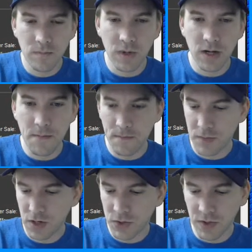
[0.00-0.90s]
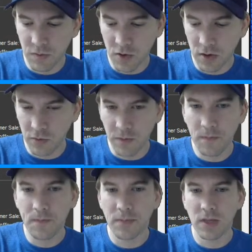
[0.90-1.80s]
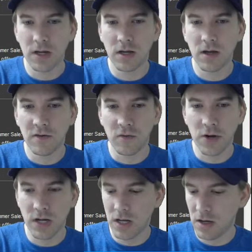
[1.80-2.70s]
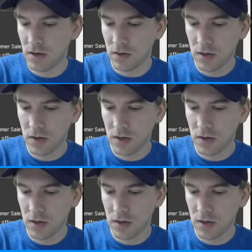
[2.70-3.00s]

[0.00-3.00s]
But here's the problem that I have right now.